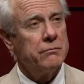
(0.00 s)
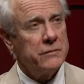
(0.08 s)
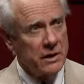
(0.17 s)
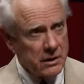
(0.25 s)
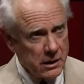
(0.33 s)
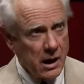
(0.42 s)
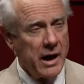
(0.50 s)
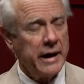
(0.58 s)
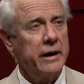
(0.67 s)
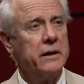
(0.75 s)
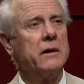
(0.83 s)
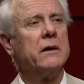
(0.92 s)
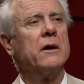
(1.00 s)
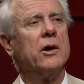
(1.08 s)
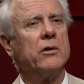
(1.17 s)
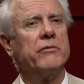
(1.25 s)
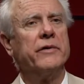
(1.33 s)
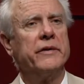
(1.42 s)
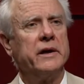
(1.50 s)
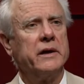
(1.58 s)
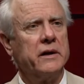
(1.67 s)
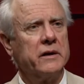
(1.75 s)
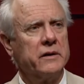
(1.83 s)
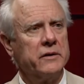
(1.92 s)
declined sure. over the
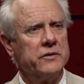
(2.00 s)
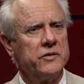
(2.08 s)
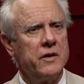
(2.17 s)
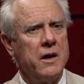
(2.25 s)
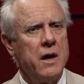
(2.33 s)
years.